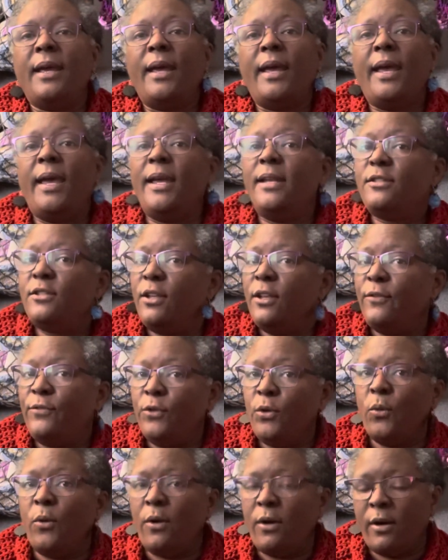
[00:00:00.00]
And if
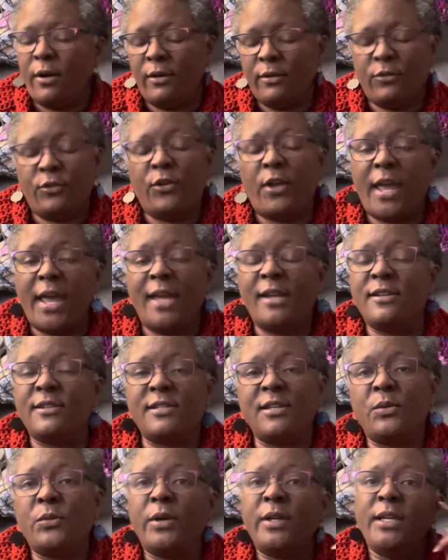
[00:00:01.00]
you hadn't
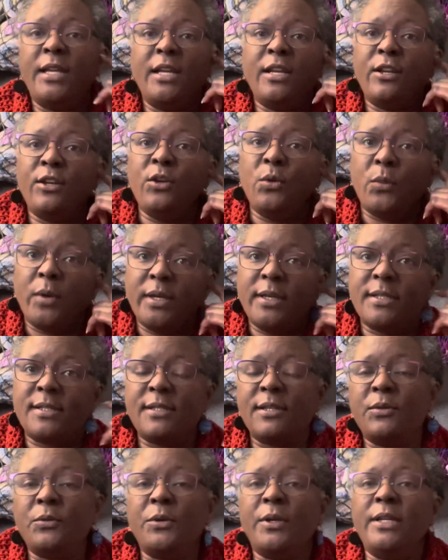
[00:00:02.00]
sent one in and you want to
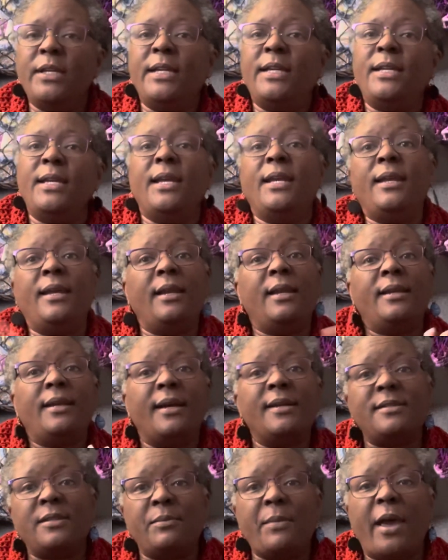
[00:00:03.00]
send one in, and it
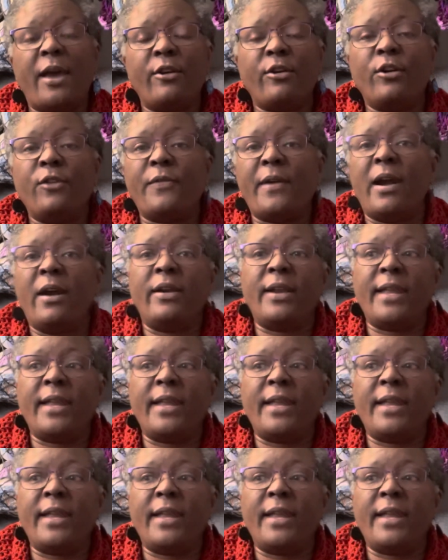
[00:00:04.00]
doesn't matter if I already